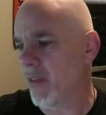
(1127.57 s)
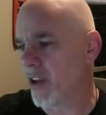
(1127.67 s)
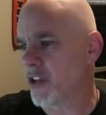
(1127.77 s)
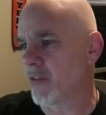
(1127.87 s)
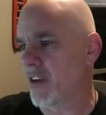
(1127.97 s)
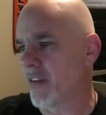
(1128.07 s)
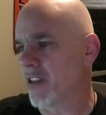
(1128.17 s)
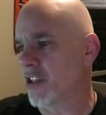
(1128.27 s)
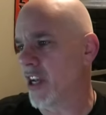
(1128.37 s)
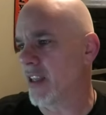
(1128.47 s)
I'm not sure if
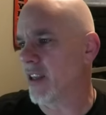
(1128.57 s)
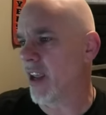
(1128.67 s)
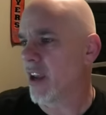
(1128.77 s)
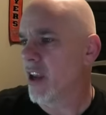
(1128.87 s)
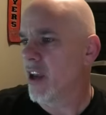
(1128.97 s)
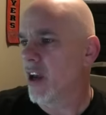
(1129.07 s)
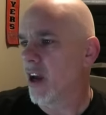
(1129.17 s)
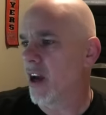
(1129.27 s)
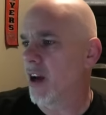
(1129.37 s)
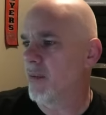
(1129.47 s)
Jeff's in the chat today.
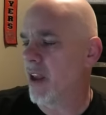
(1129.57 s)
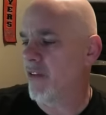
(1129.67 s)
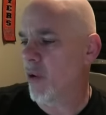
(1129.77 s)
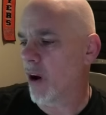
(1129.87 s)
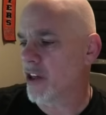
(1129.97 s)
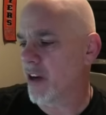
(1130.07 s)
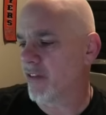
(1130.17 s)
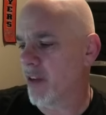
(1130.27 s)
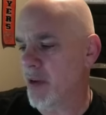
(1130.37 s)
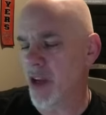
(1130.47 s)
If you are,
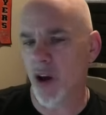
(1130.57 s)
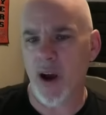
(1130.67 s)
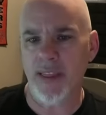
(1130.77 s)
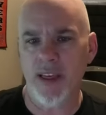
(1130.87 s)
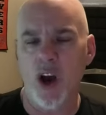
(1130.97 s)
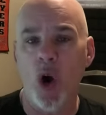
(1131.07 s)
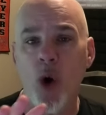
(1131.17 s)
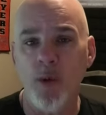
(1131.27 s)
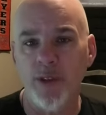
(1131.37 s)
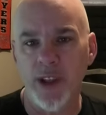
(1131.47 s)
Jeff, let me know.
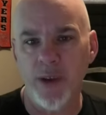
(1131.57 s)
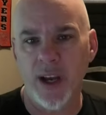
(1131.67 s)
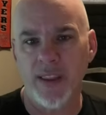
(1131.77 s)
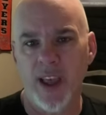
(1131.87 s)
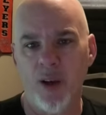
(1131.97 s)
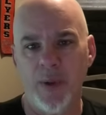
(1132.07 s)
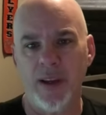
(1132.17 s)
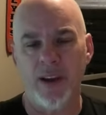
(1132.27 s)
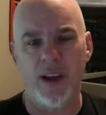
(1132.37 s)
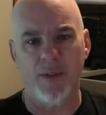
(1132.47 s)
Hopefully you got the
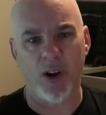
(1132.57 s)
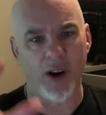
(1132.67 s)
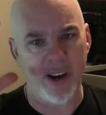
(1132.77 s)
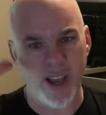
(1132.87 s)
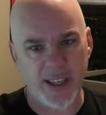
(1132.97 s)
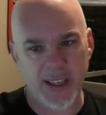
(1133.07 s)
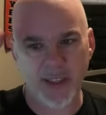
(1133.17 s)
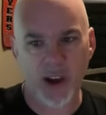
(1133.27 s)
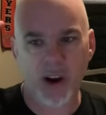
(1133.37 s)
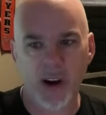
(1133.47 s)
helmet, the hard hat. I
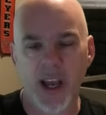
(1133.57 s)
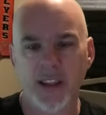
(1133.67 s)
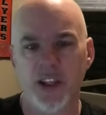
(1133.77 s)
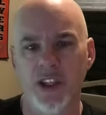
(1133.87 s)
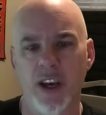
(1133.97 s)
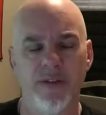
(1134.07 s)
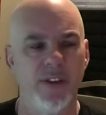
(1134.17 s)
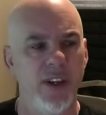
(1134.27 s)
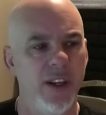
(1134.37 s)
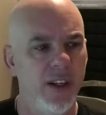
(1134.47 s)
sent the hard hat to
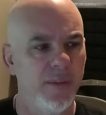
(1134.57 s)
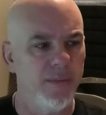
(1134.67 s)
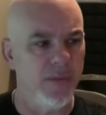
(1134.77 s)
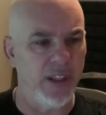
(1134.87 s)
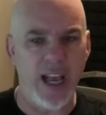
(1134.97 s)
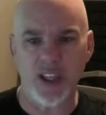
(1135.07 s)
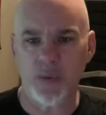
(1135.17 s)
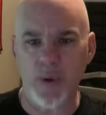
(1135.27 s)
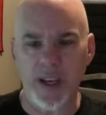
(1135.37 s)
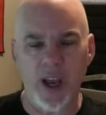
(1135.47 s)
Jeff
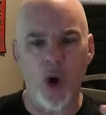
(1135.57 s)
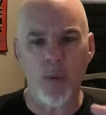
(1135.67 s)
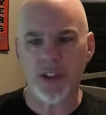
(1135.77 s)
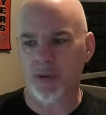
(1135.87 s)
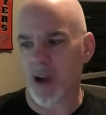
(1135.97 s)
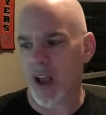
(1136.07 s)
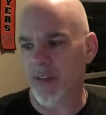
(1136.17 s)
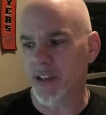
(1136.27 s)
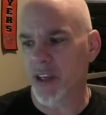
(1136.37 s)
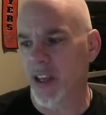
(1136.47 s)
last week. I hope it's
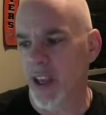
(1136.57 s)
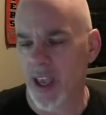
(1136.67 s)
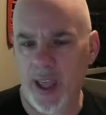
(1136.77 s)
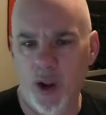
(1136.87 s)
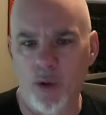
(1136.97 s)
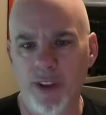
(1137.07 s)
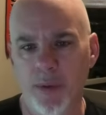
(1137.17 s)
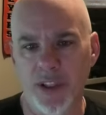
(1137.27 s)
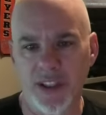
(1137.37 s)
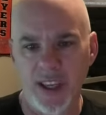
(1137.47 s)
arrived. And
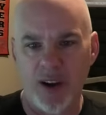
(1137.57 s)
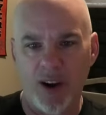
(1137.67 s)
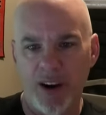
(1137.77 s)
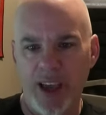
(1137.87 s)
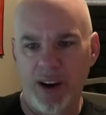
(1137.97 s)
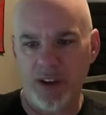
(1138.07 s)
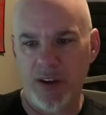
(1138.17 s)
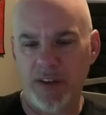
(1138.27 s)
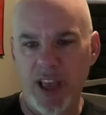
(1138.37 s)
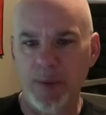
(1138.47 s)
hopefully we'll see the hard hat on
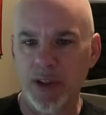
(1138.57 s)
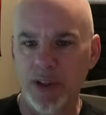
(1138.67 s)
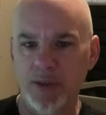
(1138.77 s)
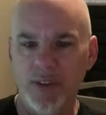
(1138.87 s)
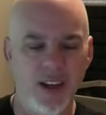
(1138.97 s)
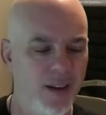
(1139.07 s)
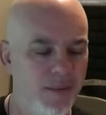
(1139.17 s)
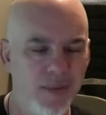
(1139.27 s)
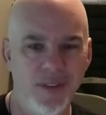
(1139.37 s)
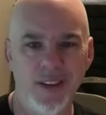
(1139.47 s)
Jeff's table soon.
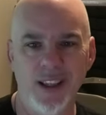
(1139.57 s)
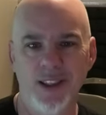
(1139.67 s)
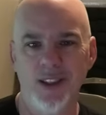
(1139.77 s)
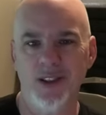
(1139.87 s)
It'd